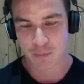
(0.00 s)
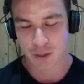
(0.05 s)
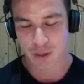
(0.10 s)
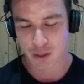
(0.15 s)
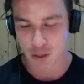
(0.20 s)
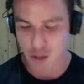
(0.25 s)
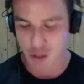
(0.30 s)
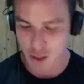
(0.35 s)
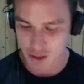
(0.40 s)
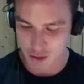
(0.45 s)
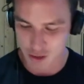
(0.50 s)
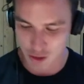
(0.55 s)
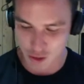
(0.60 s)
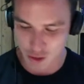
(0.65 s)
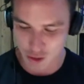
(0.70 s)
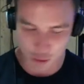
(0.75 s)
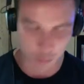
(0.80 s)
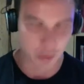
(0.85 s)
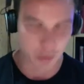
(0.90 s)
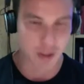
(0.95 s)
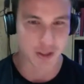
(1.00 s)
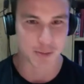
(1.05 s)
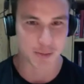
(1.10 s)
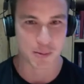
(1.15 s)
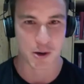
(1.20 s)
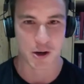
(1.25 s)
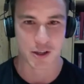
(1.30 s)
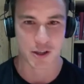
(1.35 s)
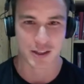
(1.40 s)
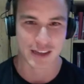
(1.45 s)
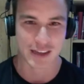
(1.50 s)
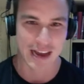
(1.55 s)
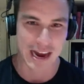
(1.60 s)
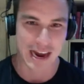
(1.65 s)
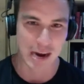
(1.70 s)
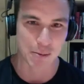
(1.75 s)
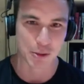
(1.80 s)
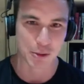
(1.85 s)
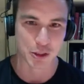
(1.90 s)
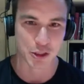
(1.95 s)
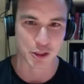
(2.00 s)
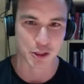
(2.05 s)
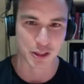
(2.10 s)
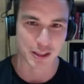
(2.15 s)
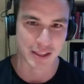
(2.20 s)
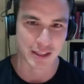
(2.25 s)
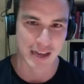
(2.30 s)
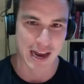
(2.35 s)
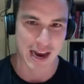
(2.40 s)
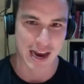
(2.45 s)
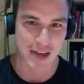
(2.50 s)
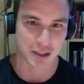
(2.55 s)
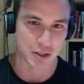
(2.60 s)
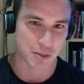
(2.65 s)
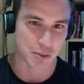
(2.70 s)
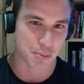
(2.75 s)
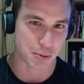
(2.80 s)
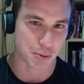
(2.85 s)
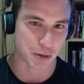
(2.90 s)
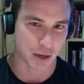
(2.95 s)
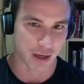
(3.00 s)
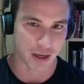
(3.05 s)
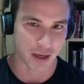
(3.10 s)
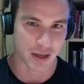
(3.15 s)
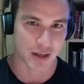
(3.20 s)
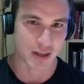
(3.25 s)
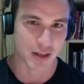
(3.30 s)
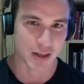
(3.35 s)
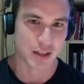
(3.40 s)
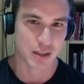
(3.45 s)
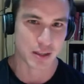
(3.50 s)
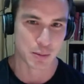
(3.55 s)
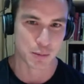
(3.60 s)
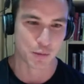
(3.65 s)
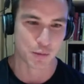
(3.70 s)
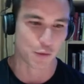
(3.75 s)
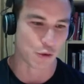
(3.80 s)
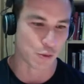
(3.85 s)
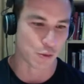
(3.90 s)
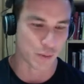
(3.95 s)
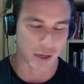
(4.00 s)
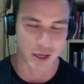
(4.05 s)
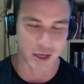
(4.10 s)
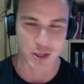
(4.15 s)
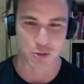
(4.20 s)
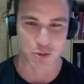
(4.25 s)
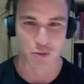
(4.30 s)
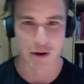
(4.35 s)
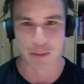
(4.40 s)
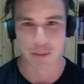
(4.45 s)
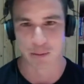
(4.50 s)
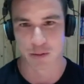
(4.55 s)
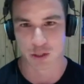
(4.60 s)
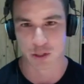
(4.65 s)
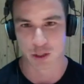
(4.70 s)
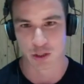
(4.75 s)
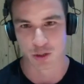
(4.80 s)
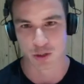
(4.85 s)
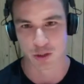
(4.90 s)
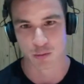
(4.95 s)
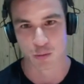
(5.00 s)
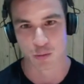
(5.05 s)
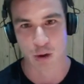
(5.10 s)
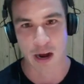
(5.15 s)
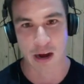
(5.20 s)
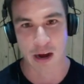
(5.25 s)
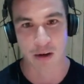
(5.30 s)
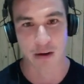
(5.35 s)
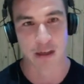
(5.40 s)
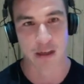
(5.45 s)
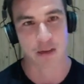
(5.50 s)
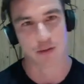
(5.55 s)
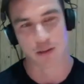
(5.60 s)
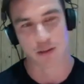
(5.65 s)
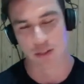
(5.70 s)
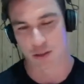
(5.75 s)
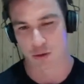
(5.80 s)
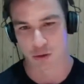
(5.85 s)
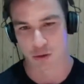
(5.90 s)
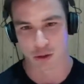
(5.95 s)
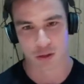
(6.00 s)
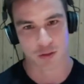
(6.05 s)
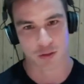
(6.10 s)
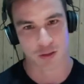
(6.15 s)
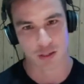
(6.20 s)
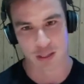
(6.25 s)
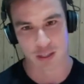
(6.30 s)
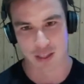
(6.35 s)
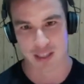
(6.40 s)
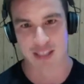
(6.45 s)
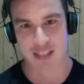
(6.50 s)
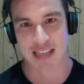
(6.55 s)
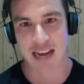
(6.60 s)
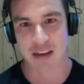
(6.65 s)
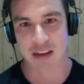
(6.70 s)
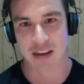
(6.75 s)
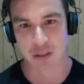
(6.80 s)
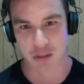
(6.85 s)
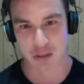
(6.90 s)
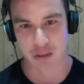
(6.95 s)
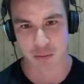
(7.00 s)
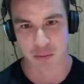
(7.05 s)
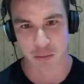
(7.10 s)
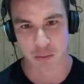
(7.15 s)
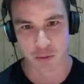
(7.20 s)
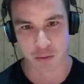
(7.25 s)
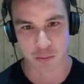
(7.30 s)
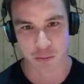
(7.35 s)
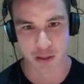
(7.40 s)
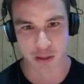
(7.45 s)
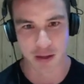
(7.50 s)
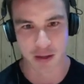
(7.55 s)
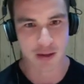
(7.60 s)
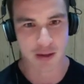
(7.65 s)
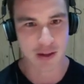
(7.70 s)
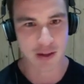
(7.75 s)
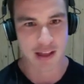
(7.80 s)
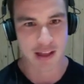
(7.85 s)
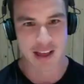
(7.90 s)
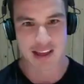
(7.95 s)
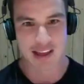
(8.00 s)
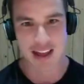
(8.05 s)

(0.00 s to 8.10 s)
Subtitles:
just the sweet spot as to how much you need to actually put in to perform each repetition well. And if it's in CrossFit, to the standards of the movement, and